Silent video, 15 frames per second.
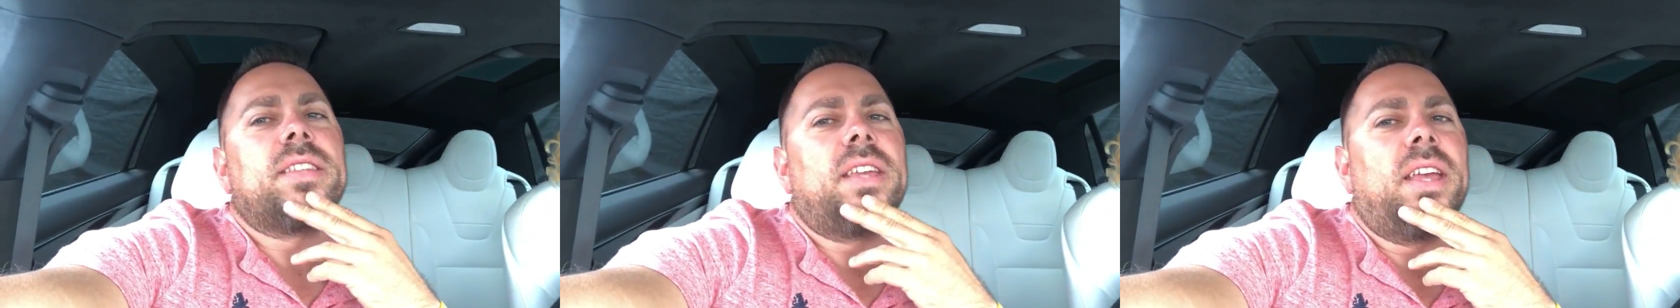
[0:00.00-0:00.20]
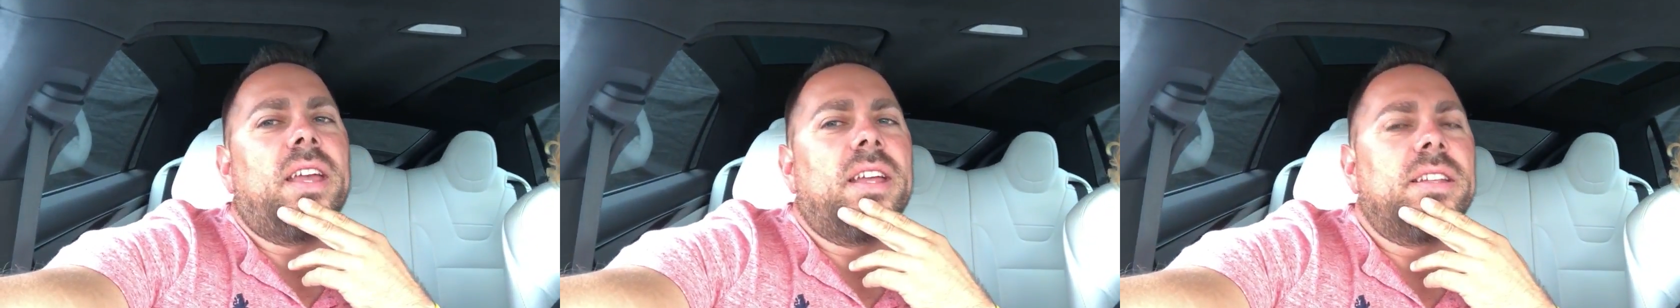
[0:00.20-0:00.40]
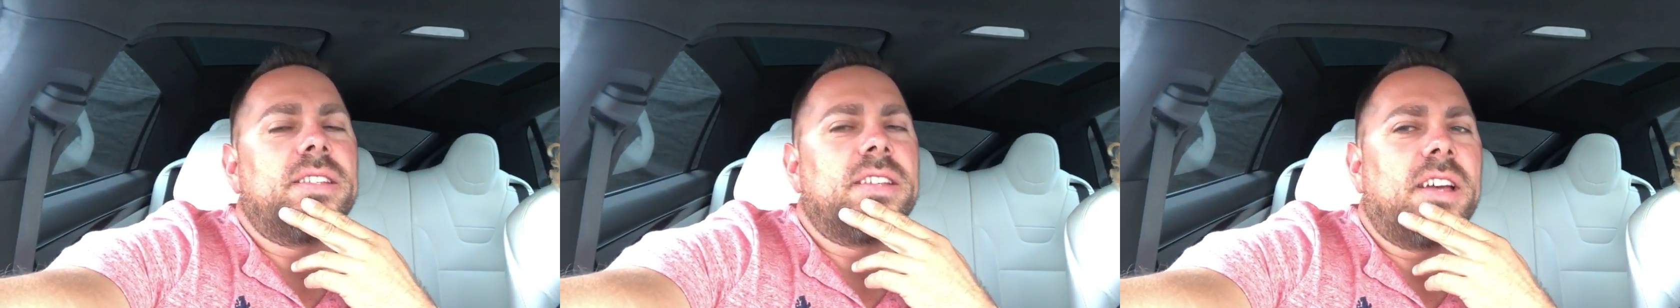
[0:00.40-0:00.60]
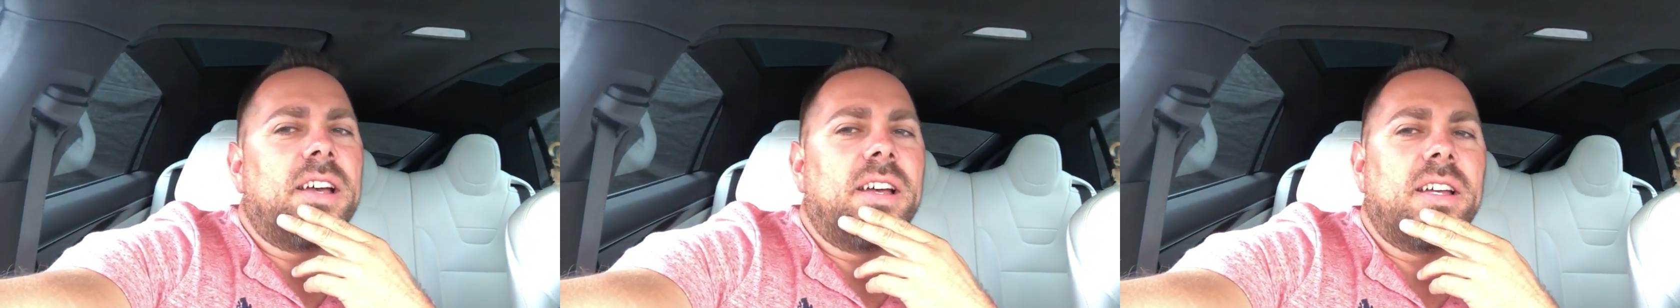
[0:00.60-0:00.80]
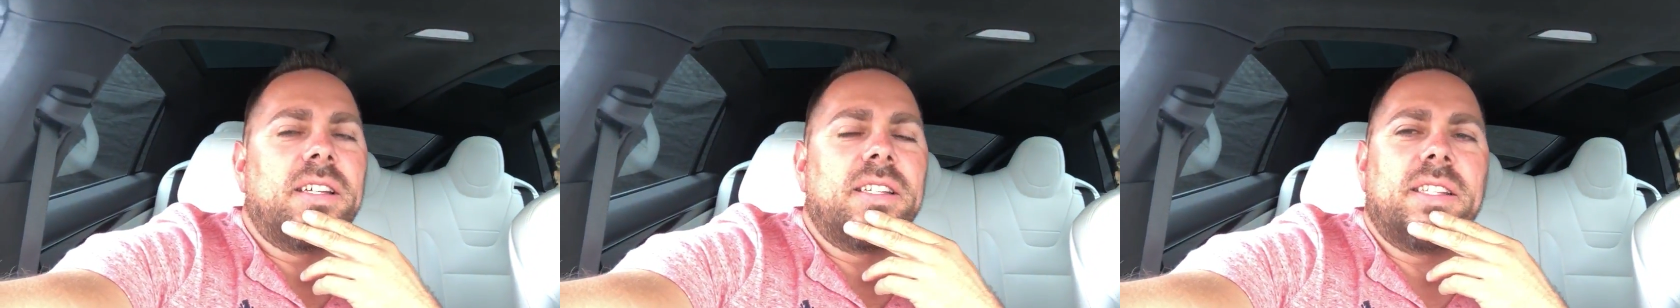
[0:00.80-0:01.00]

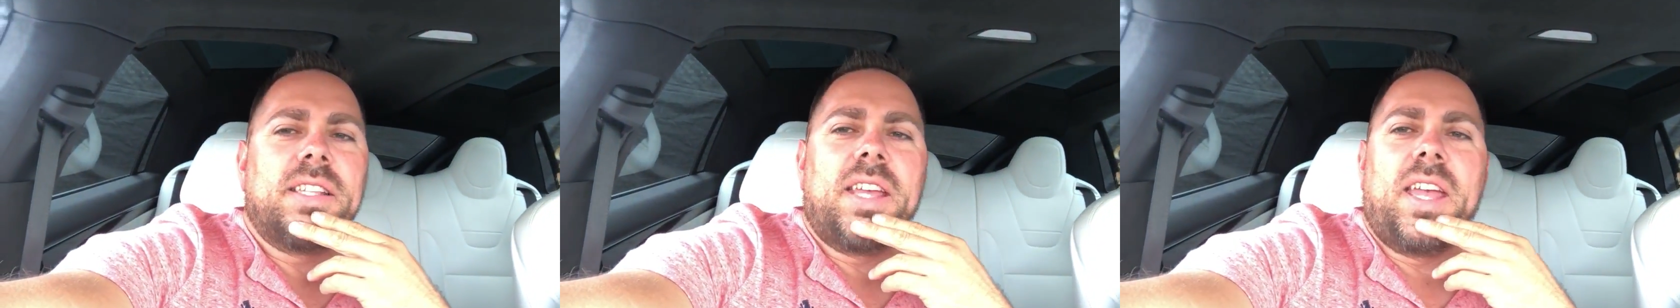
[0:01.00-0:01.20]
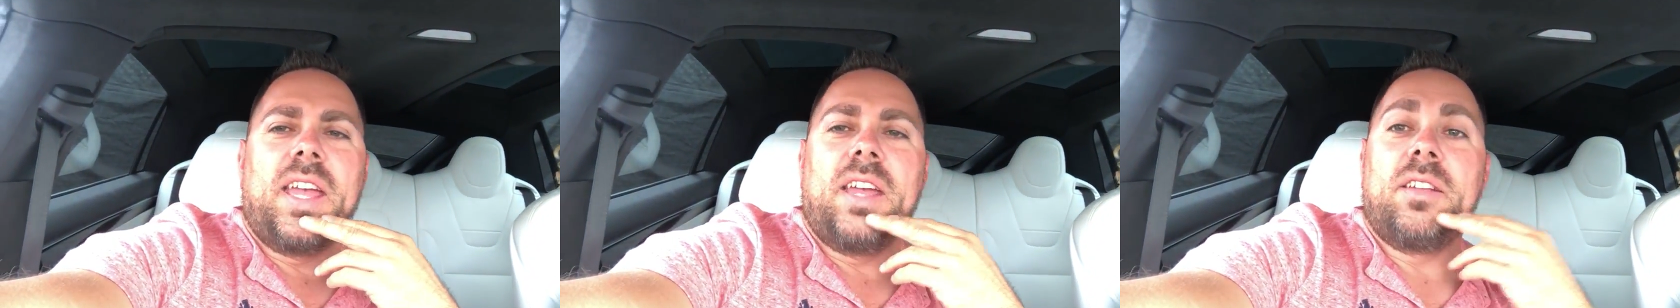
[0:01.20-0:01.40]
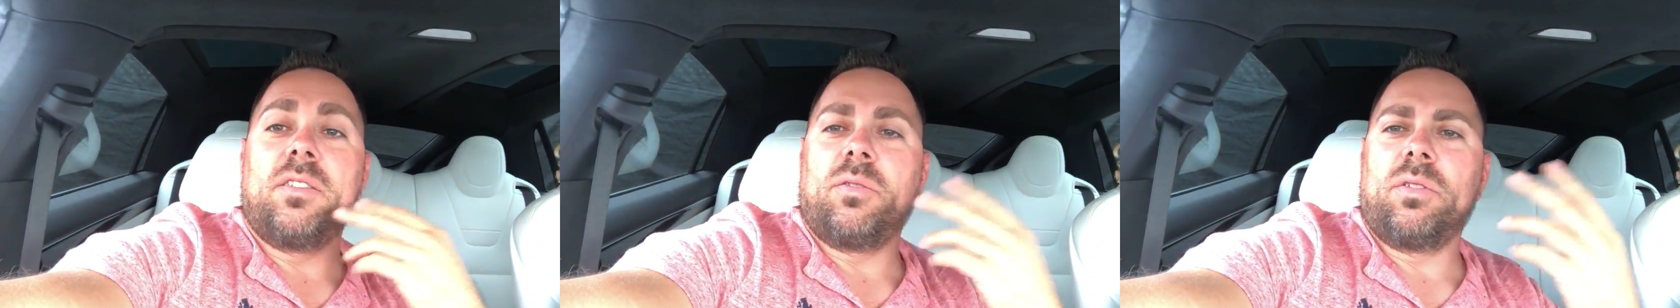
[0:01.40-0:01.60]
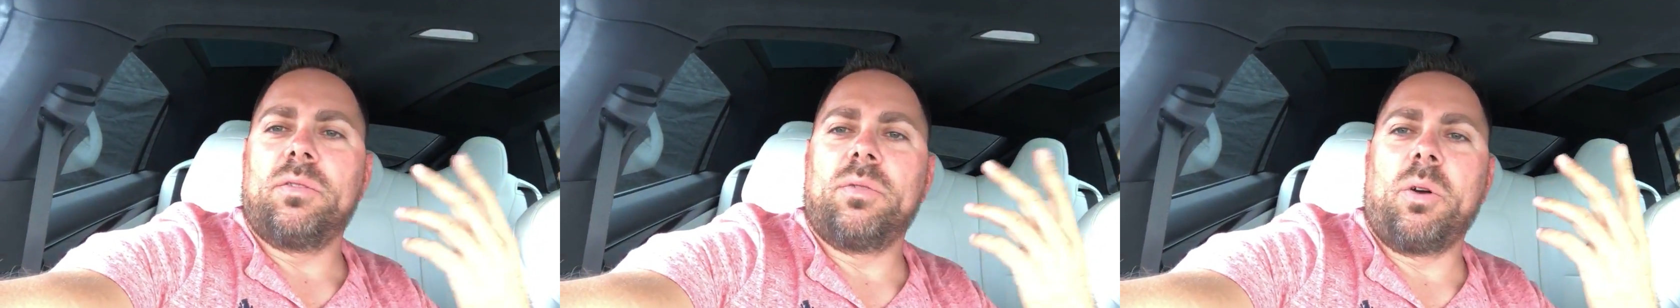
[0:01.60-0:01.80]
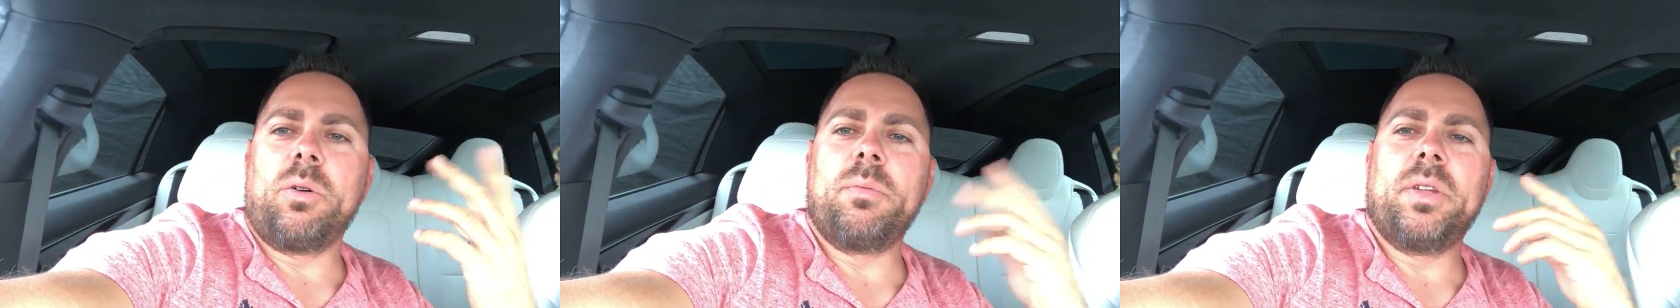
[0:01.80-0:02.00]
and
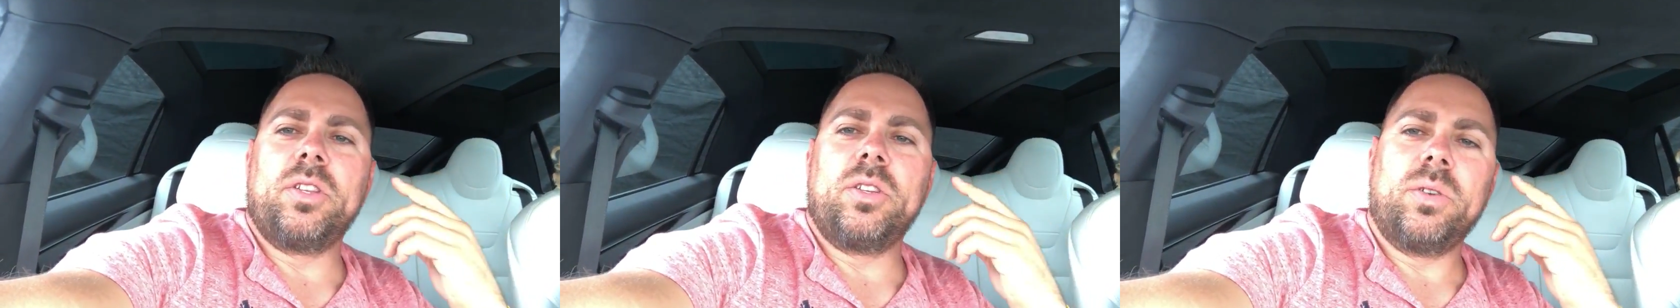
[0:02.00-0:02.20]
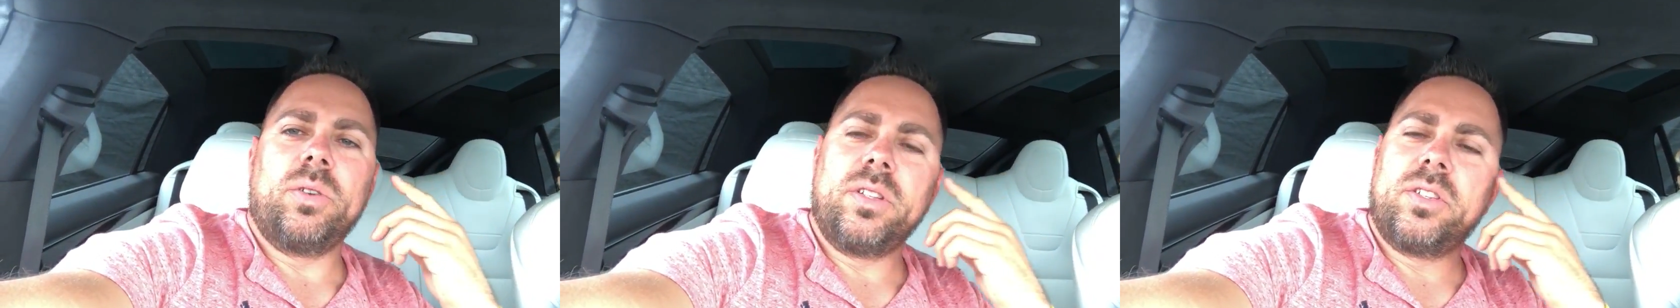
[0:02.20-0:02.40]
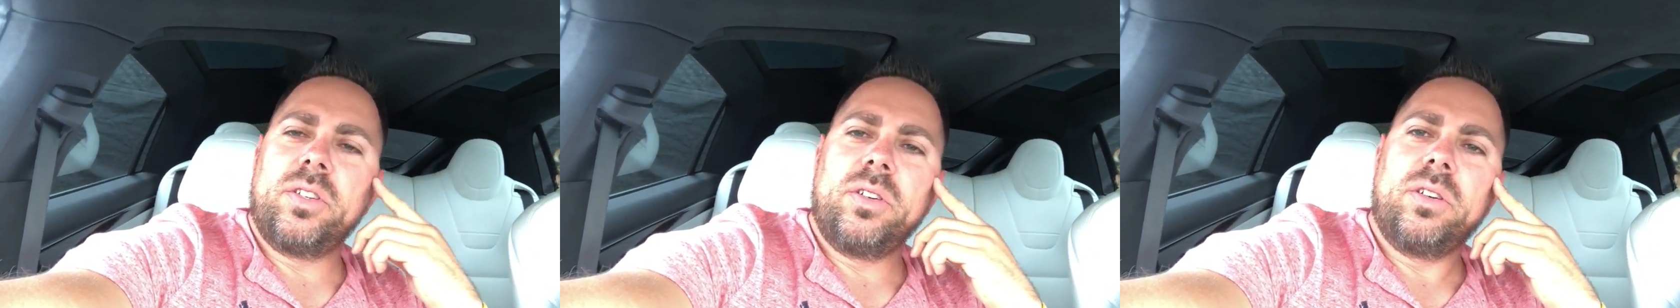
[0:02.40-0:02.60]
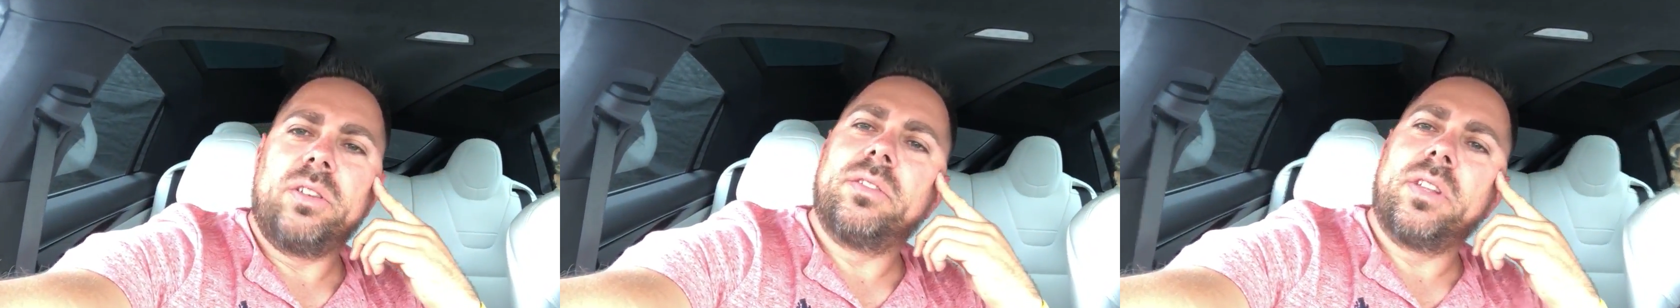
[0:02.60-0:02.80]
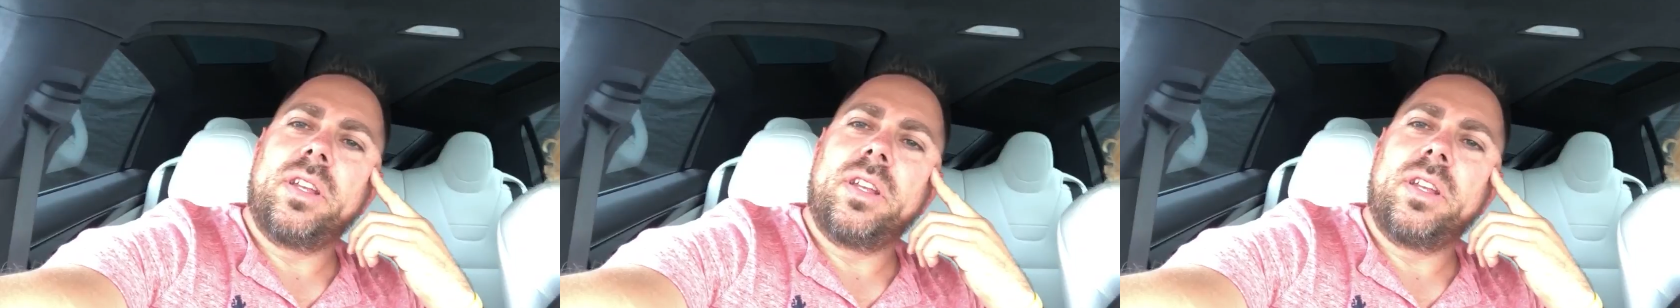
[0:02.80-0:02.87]
what we've been doing too.